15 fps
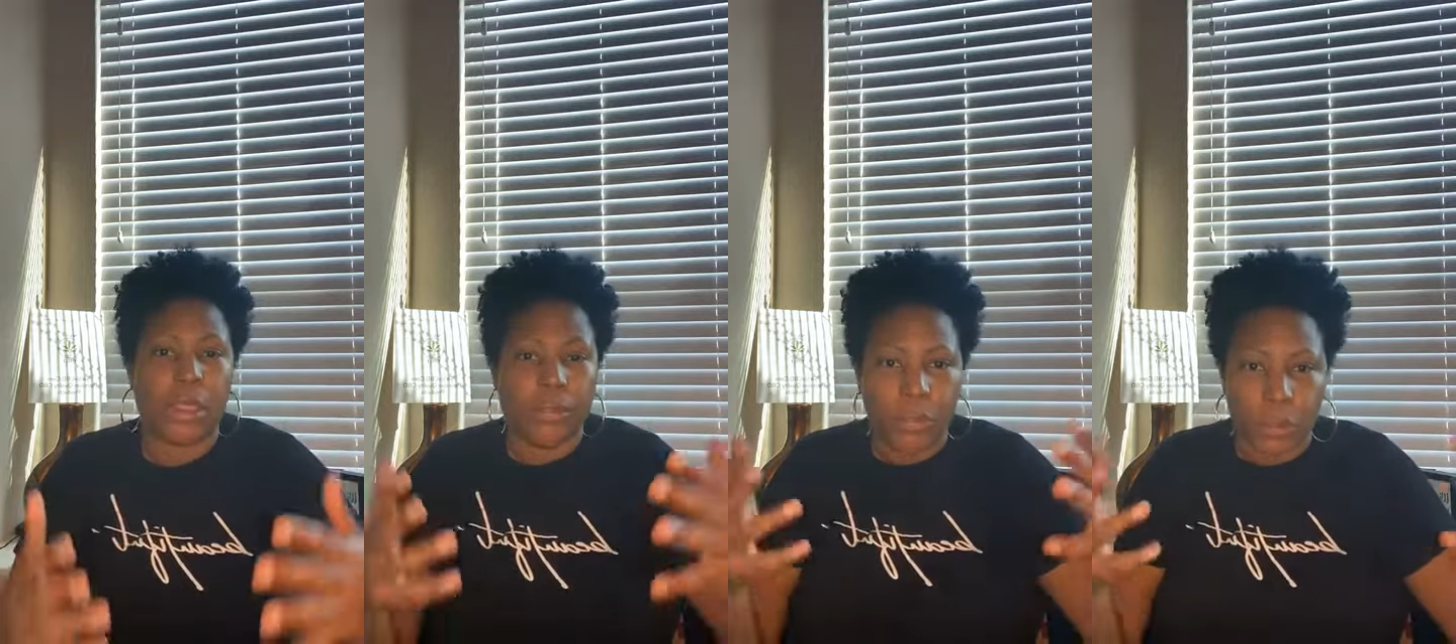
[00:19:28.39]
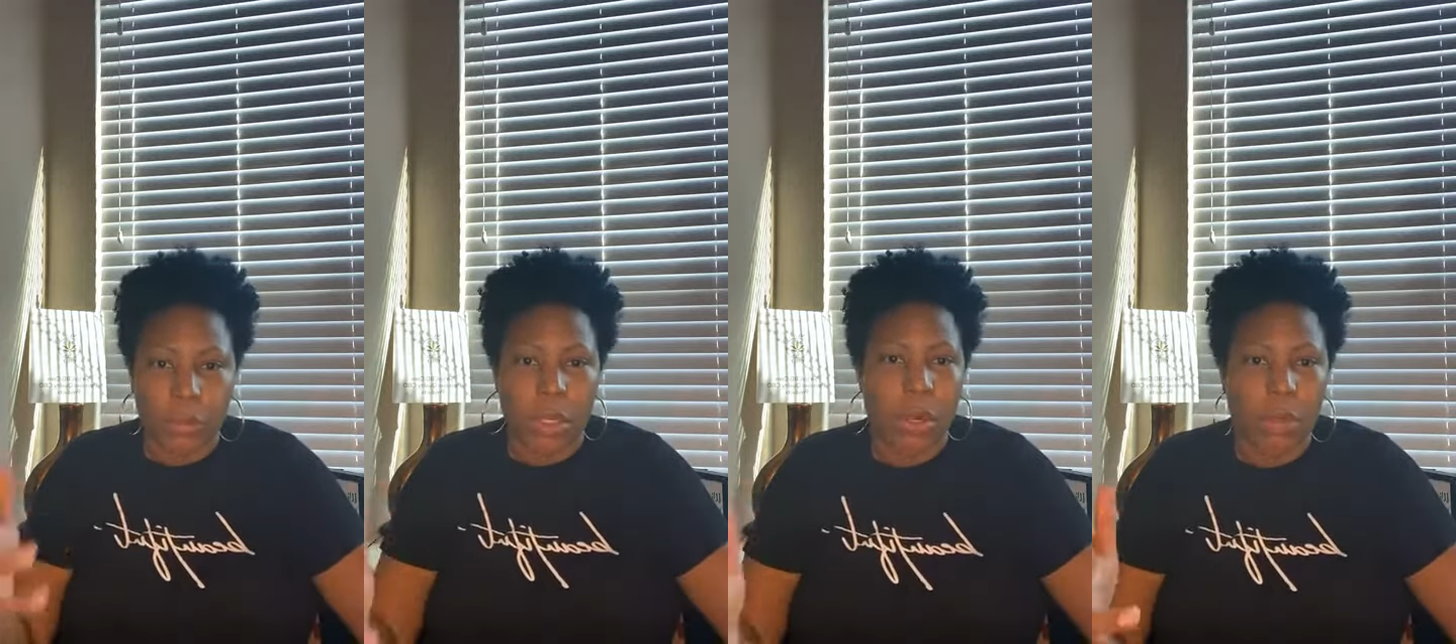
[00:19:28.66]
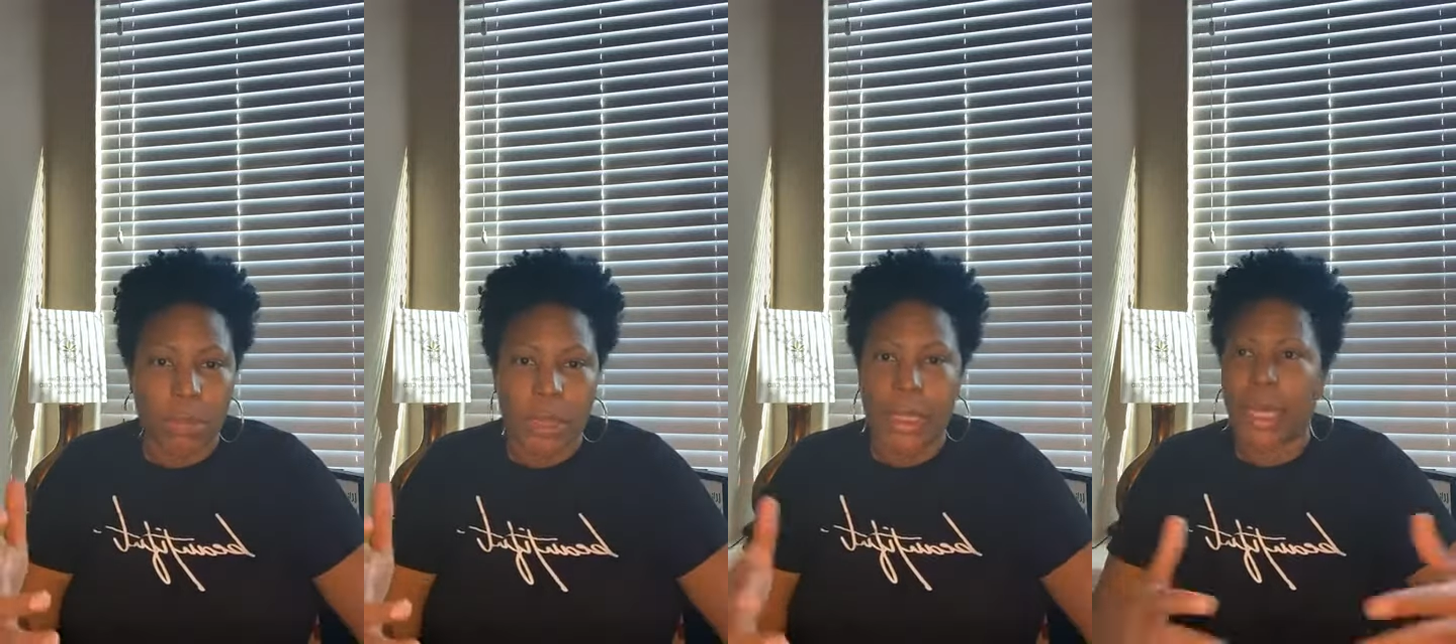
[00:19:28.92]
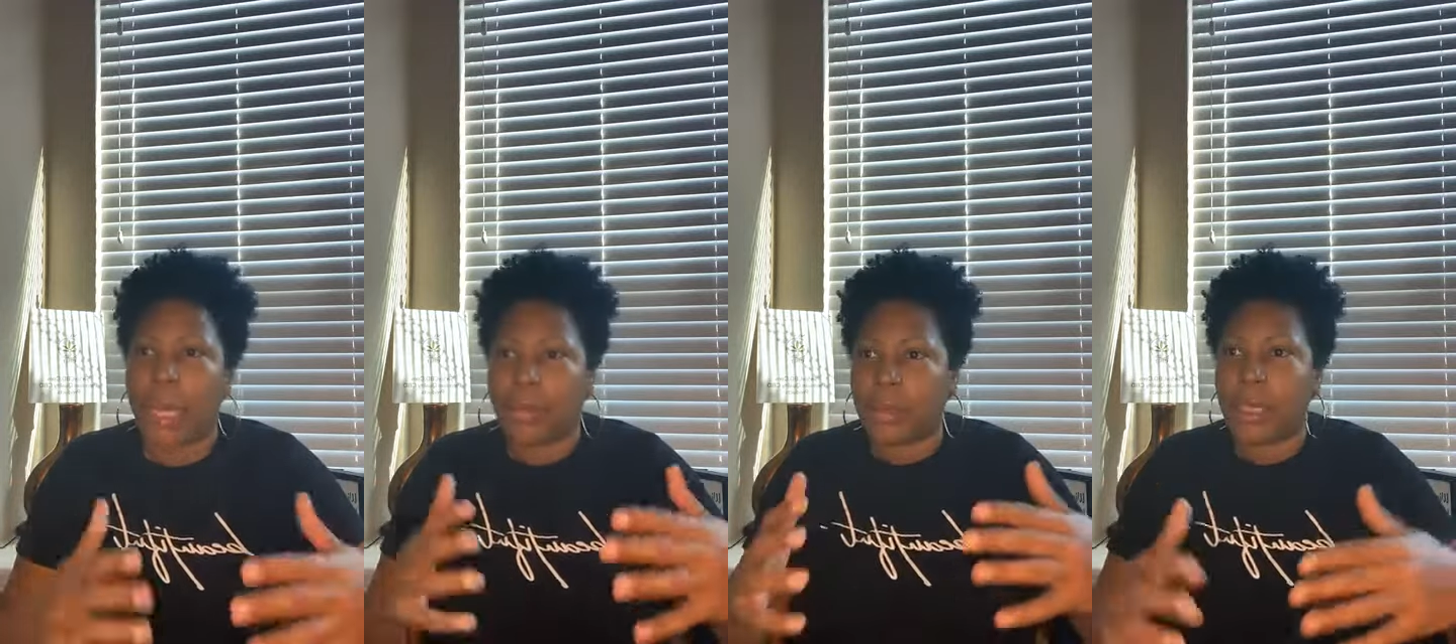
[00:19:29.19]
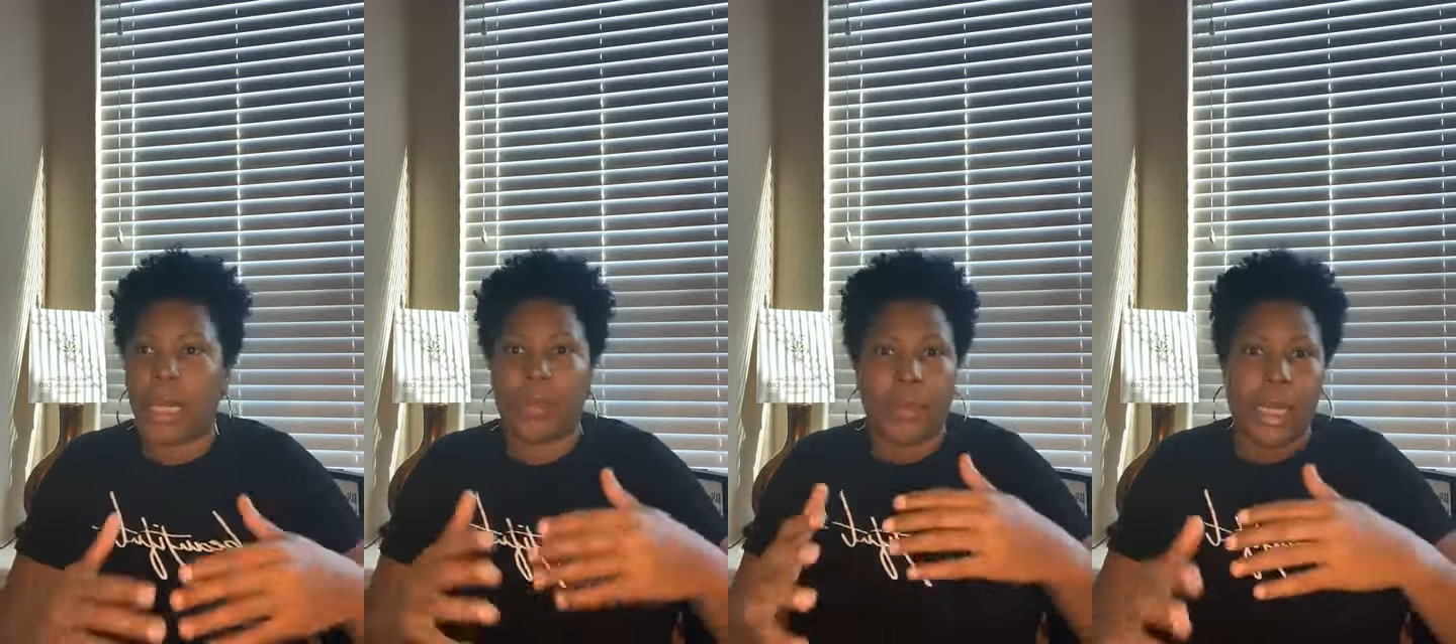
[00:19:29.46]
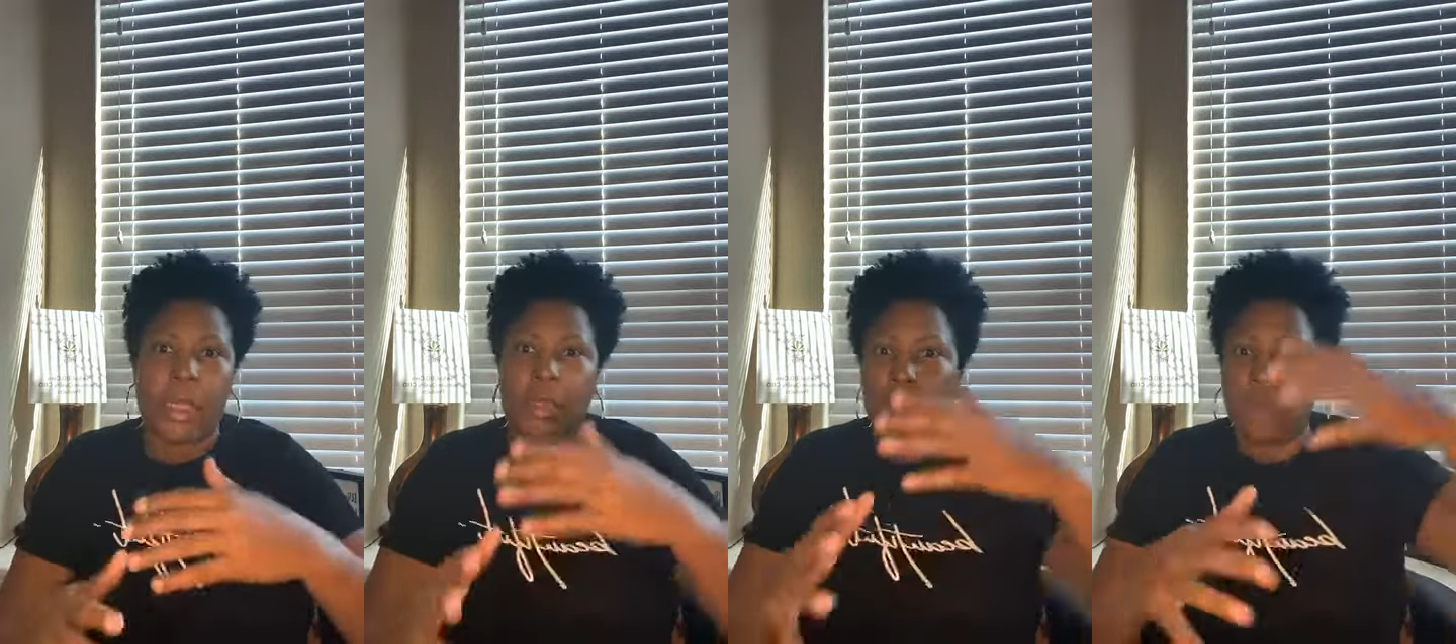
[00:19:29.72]
if you know me, I was like, well,
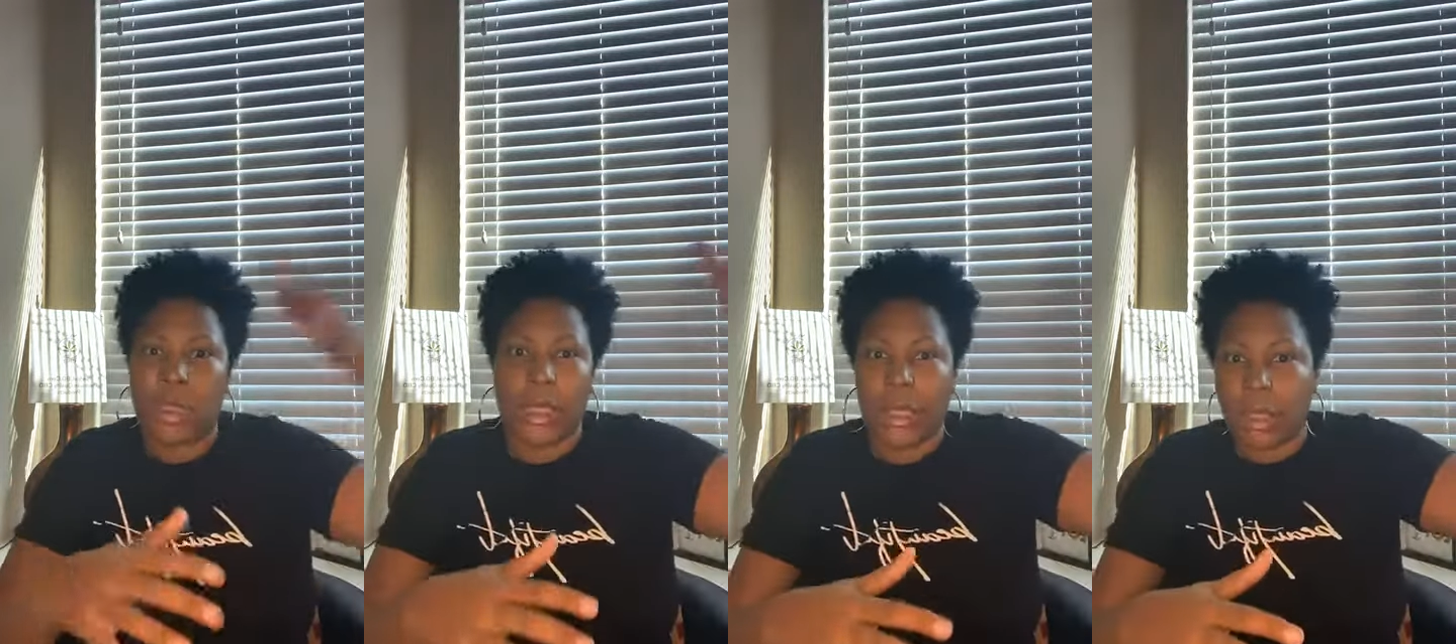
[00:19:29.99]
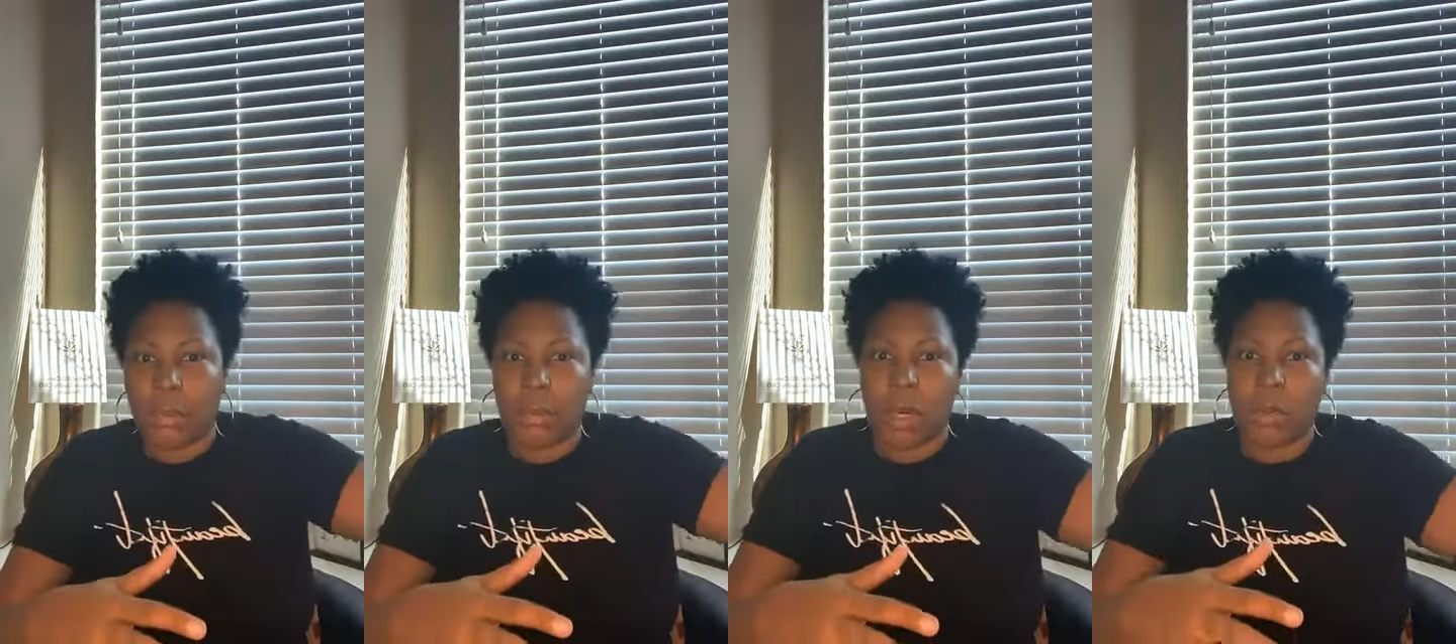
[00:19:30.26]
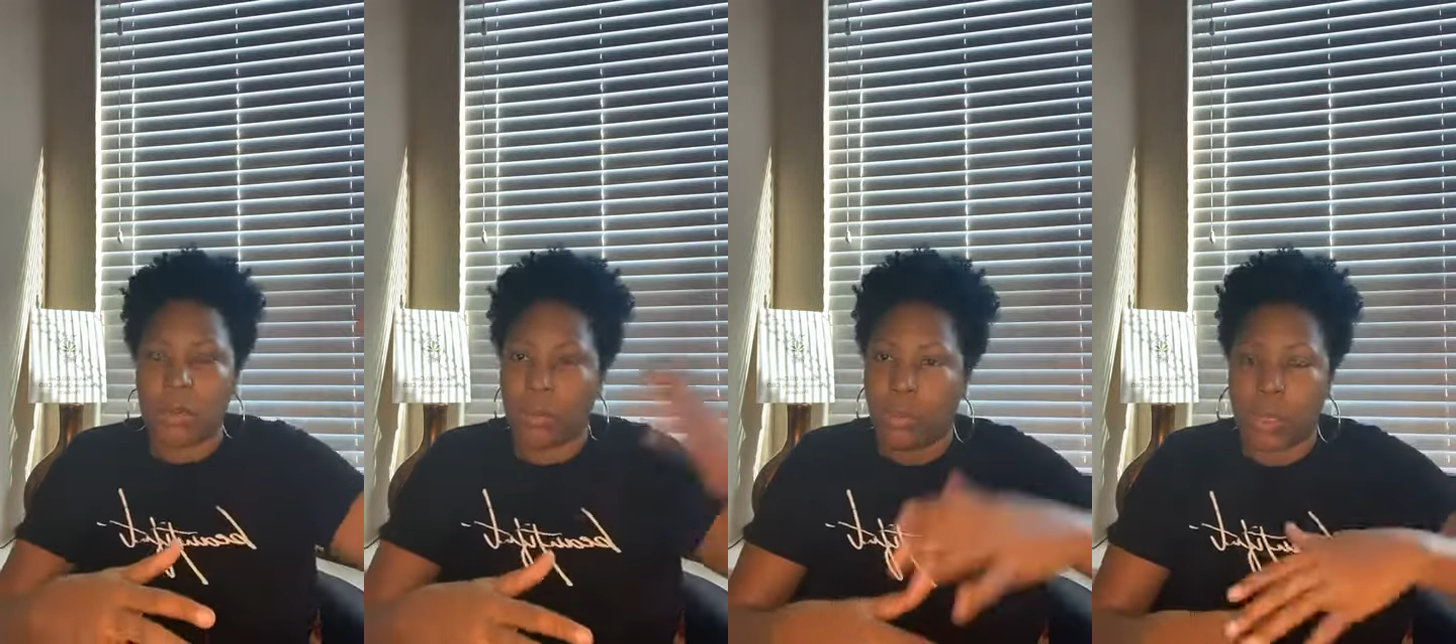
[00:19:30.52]
I just want to get the most,